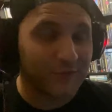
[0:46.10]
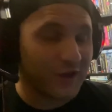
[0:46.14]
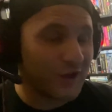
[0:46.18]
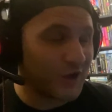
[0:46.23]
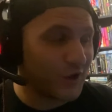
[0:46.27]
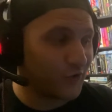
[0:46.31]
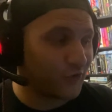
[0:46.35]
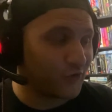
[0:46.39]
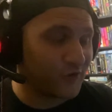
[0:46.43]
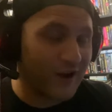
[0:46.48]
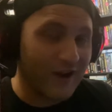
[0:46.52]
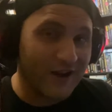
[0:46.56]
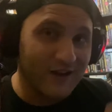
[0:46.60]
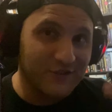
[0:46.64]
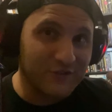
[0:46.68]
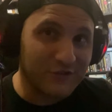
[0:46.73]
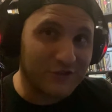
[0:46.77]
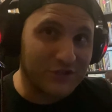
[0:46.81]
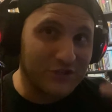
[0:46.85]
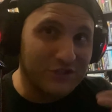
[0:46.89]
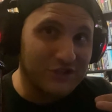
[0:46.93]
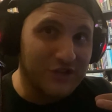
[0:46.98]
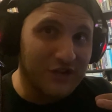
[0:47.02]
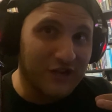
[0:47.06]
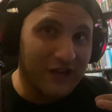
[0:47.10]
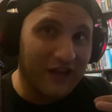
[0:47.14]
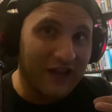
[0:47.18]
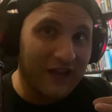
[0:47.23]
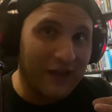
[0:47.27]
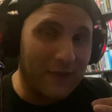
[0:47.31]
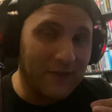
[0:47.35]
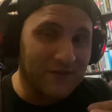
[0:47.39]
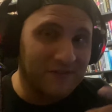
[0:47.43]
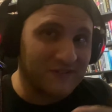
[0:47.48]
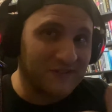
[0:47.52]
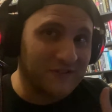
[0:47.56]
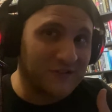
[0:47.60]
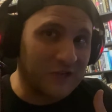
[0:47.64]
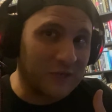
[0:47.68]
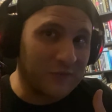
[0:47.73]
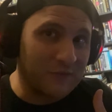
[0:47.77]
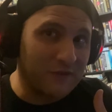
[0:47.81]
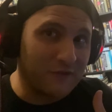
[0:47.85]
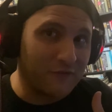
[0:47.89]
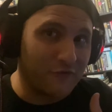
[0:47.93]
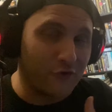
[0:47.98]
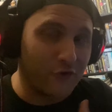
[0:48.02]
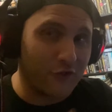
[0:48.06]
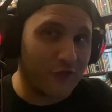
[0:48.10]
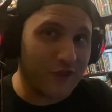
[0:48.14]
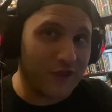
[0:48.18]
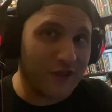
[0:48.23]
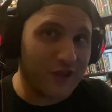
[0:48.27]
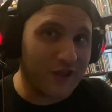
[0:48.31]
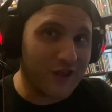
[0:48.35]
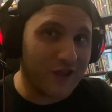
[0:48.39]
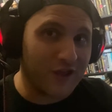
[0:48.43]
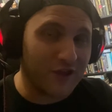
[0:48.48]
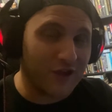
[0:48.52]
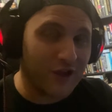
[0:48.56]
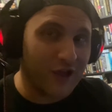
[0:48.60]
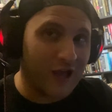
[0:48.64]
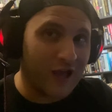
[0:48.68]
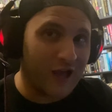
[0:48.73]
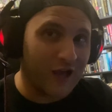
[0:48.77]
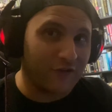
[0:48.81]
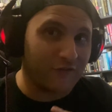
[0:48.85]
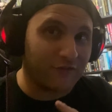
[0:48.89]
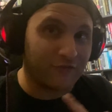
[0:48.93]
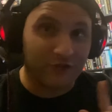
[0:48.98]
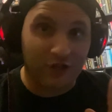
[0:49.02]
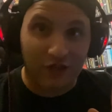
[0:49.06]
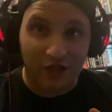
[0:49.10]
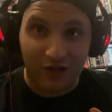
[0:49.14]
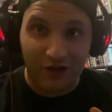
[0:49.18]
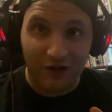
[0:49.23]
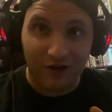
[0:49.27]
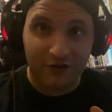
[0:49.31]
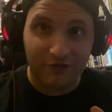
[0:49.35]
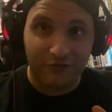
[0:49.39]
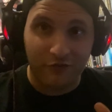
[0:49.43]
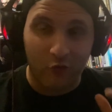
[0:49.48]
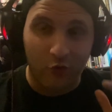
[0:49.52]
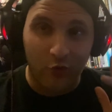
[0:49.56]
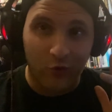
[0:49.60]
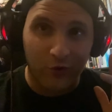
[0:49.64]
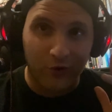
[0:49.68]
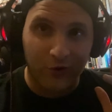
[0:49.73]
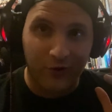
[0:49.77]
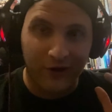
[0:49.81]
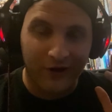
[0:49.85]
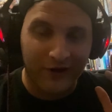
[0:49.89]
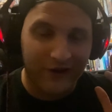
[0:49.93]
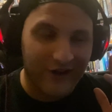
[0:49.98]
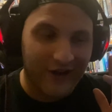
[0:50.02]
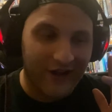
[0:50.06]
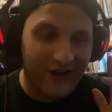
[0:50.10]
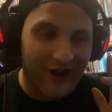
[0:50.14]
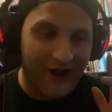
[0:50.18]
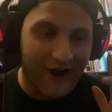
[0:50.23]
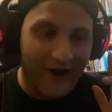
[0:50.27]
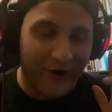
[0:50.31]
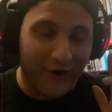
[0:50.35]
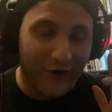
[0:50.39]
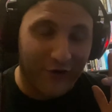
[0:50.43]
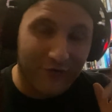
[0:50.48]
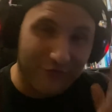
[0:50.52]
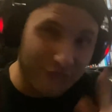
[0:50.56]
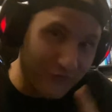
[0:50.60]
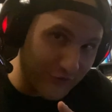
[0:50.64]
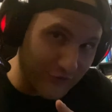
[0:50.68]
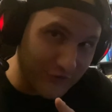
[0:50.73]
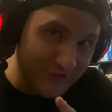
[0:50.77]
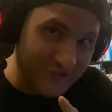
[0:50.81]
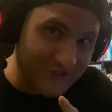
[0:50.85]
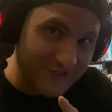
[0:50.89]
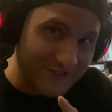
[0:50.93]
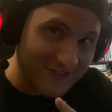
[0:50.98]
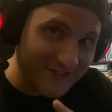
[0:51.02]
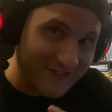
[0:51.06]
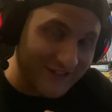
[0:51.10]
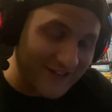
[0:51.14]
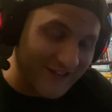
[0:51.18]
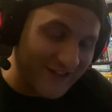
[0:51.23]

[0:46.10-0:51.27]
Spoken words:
Alright, so just checking in. This is going to be for the vlog for our first